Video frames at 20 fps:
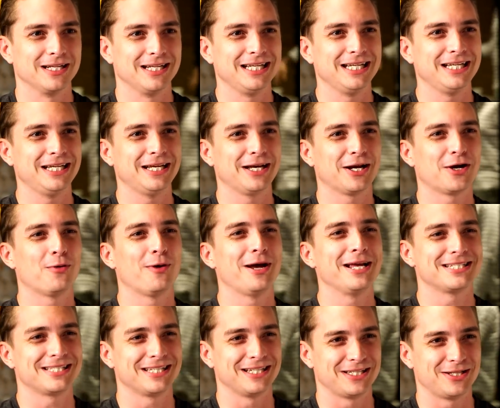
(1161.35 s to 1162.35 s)
He
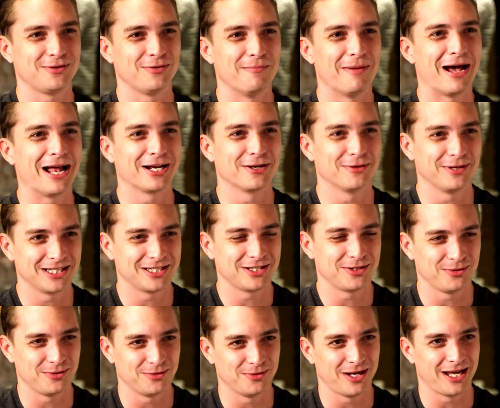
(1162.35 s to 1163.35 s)
equates it to a man going
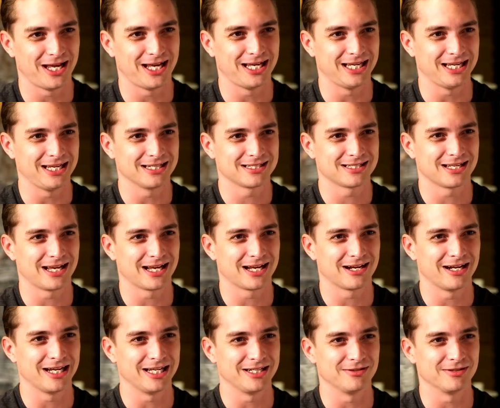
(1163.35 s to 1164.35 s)
to a
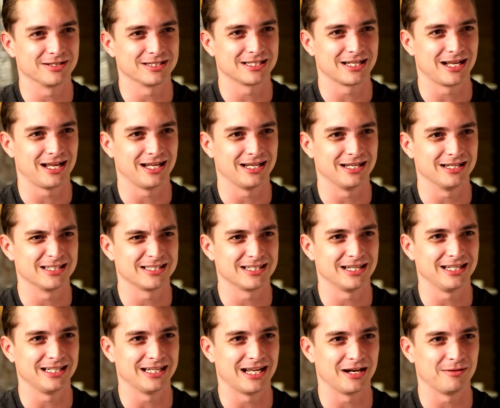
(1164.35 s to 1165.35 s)
psychiatrist and
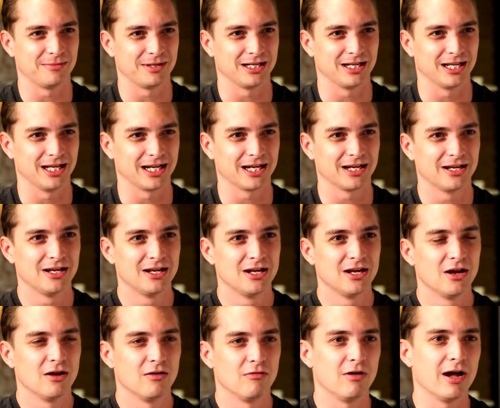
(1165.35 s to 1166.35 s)
sitting down and being like,
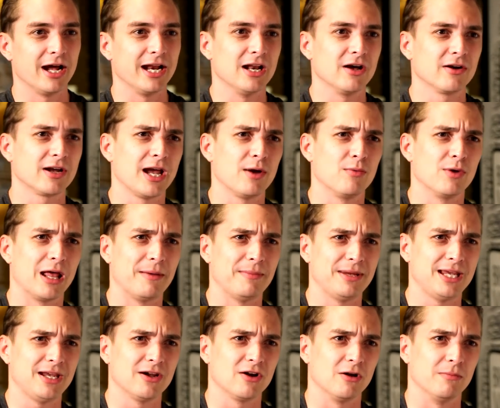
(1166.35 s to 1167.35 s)
right, okay, well I'm
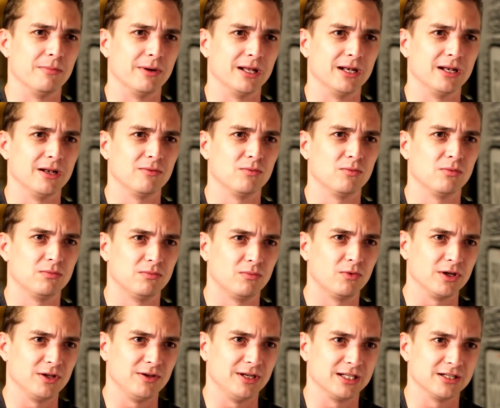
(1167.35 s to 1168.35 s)
here, but
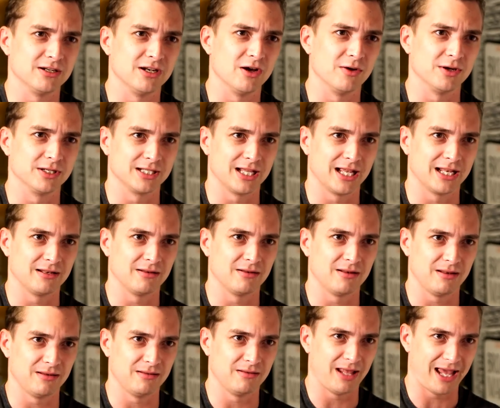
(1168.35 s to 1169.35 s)
what you need to know is that
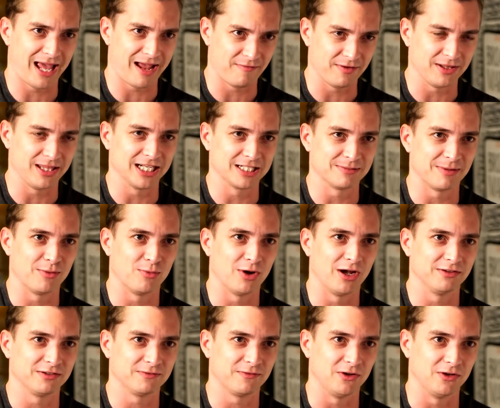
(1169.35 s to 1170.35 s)
everything is my
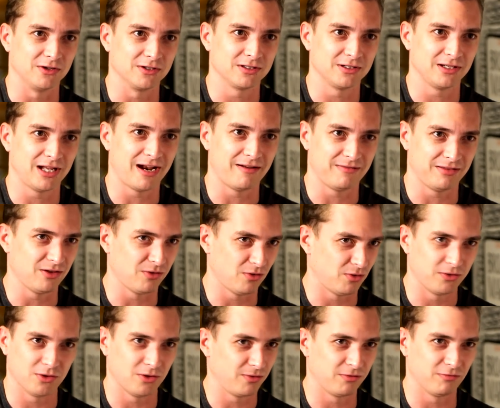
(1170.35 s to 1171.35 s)
wife's fault. Er,
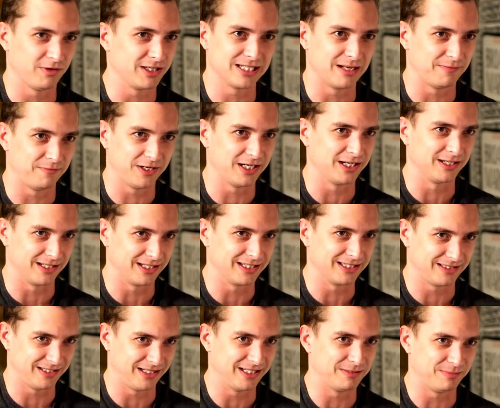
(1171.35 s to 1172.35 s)
the reason I'm feeling like
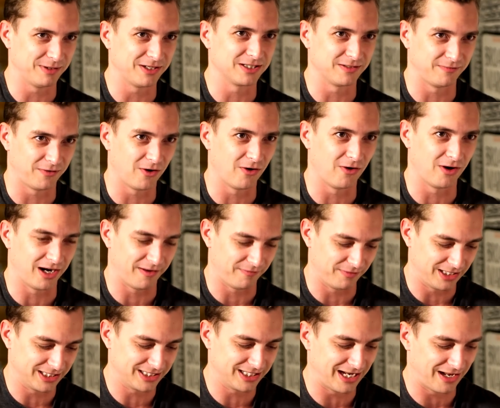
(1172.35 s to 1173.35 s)
is because of her, and I've
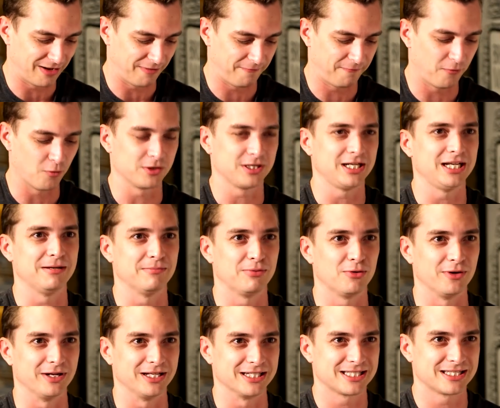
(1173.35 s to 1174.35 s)
listed out 14
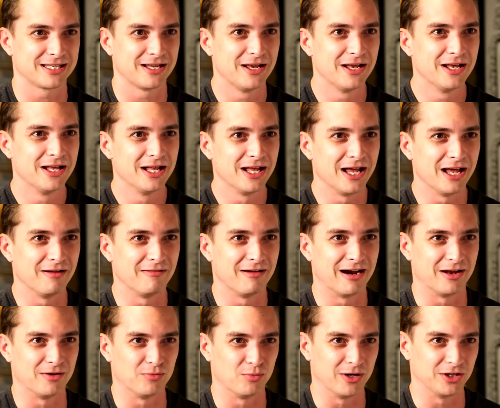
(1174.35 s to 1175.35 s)
points
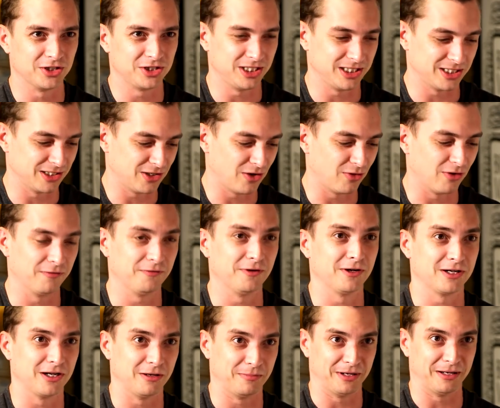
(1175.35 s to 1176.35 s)
around where she's a total
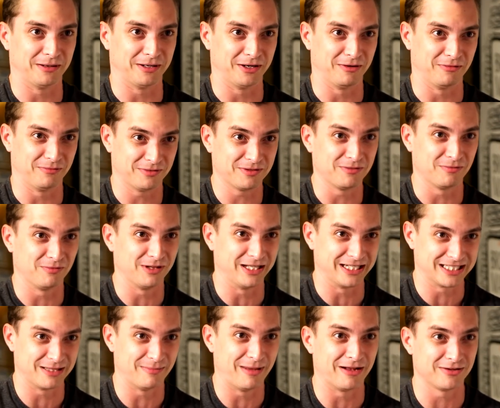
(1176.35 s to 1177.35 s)
fuck up and I'm going to
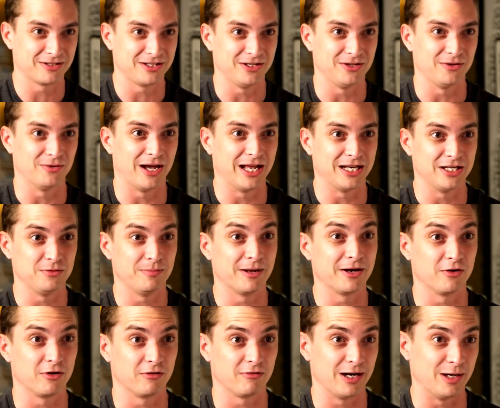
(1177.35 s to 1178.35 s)
list them out to you and you
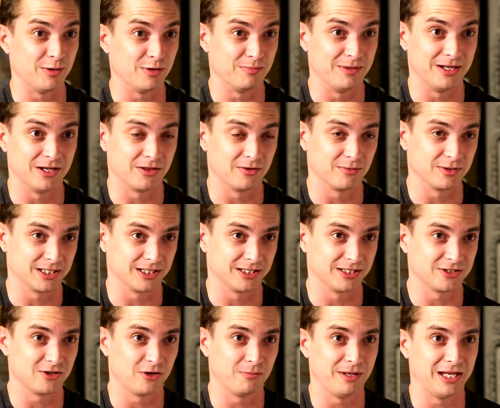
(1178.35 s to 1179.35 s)
better agree with me otherwise I'm going
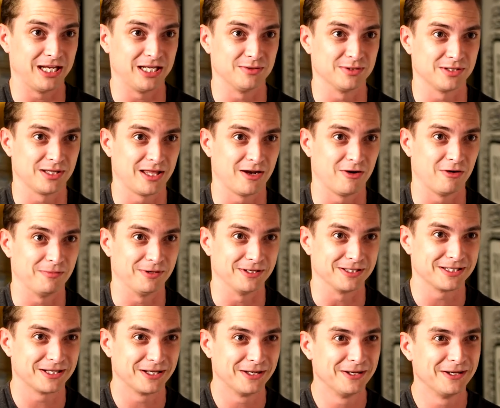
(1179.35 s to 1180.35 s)
to stop paying you as a
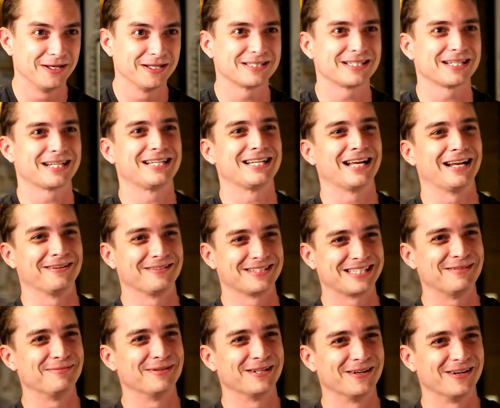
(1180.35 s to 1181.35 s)
therapist. It's like kind of
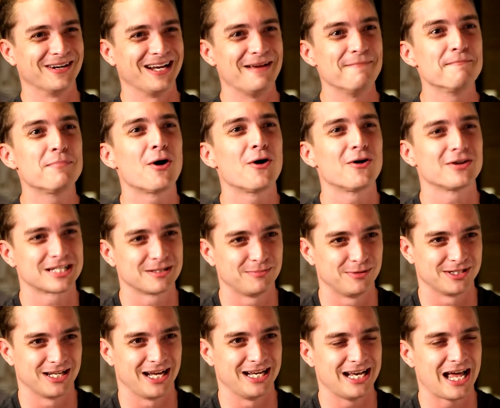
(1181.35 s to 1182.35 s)
similar
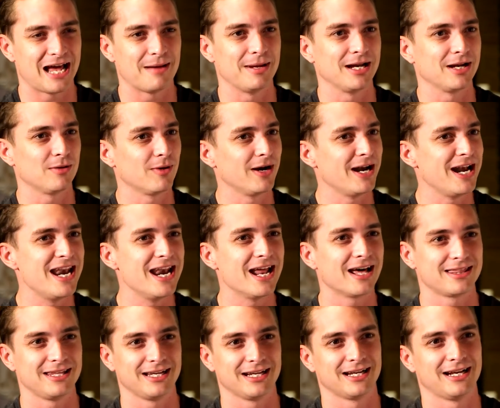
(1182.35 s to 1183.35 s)
impossible dynamic where
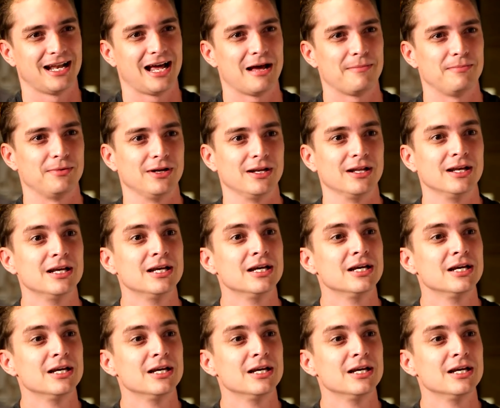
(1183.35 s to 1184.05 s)
nothing can happen.